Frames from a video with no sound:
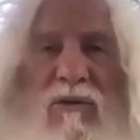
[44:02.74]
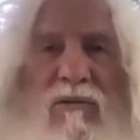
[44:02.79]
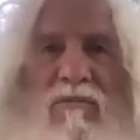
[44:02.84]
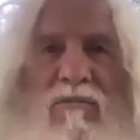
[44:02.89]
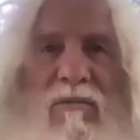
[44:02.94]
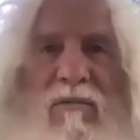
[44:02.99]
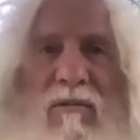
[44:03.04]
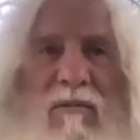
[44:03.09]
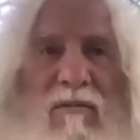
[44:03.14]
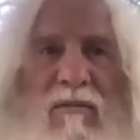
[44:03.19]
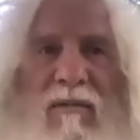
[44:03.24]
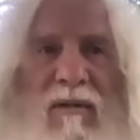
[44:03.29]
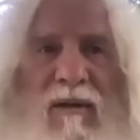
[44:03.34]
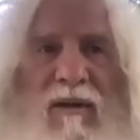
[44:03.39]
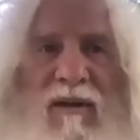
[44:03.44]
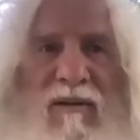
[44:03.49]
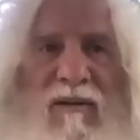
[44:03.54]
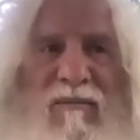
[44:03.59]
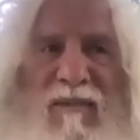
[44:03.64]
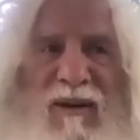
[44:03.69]
you
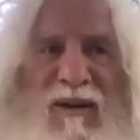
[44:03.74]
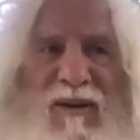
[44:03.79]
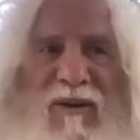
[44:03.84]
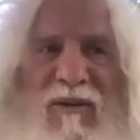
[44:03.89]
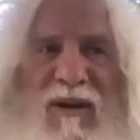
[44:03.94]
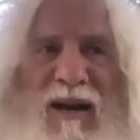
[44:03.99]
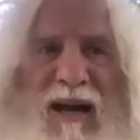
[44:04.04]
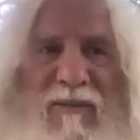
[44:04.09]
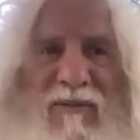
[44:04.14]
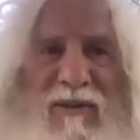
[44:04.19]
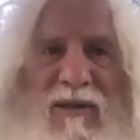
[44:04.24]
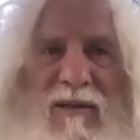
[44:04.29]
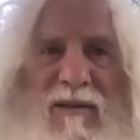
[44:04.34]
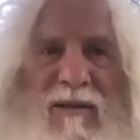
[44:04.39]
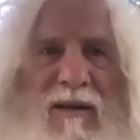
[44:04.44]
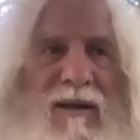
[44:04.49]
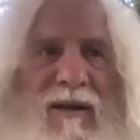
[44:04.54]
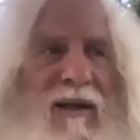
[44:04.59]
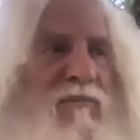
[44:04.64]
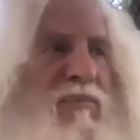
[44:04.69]
don't have to
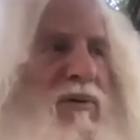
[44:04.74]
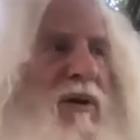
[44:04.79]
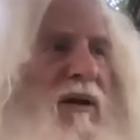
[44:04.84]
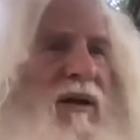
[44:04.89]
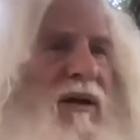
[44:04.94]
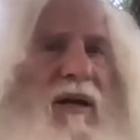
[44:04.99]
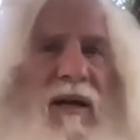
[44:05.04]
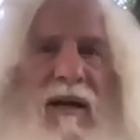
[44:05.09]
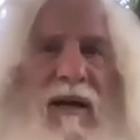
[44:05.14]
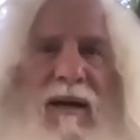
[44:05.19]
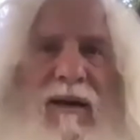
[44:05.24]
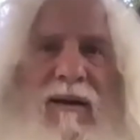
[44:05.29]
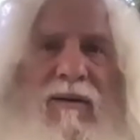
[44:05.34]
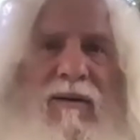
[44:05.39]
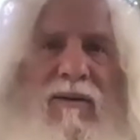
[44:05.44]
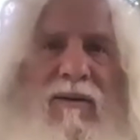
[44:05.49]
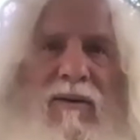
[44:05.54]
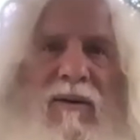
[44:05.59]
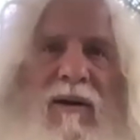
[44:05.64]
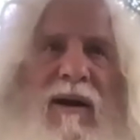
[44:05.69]
suddenly plug
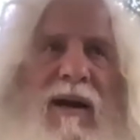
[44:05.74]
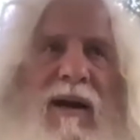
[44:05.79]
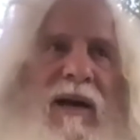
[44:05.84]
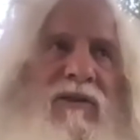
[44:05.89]
in or